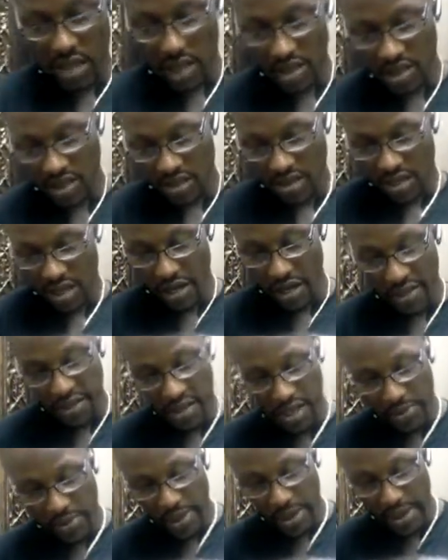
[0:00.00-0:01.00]
thoughts,
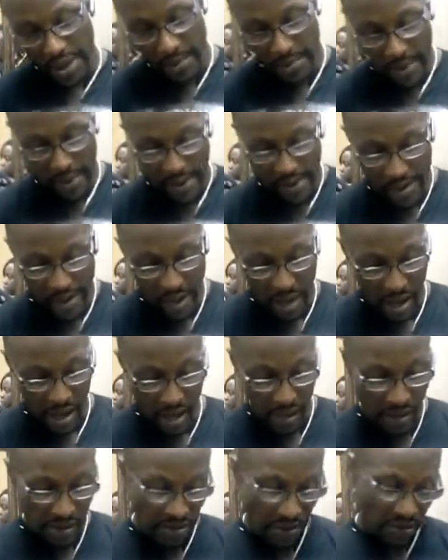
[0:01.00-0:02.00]
concerns. Here we up.
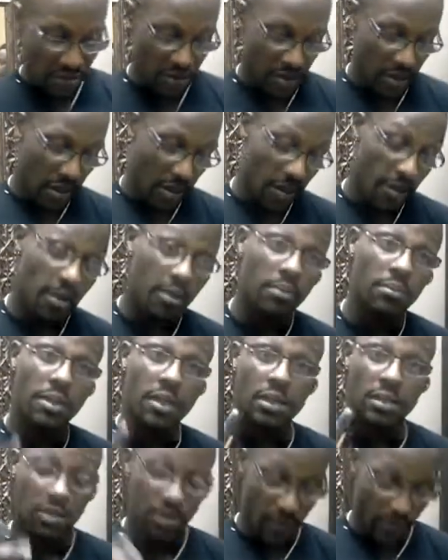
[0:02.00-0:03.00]

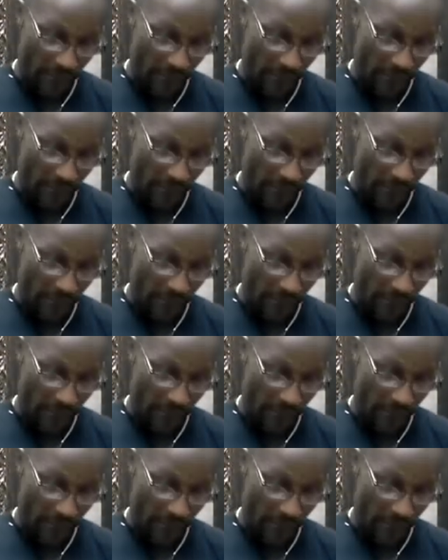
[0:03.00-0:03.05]
Peace.